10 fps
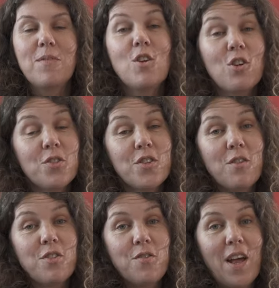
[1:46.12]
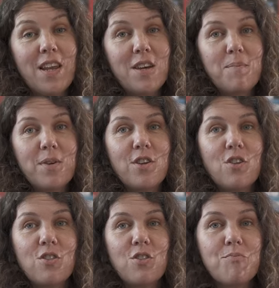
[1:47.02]
You'll also develop
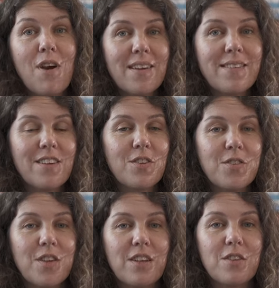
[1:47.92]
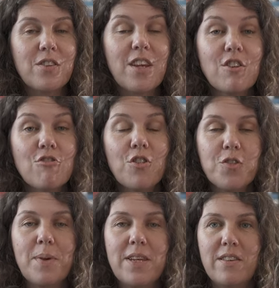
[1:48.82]
your practical skills in a
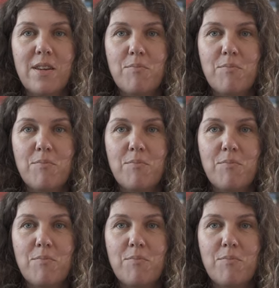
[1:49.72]
cross-media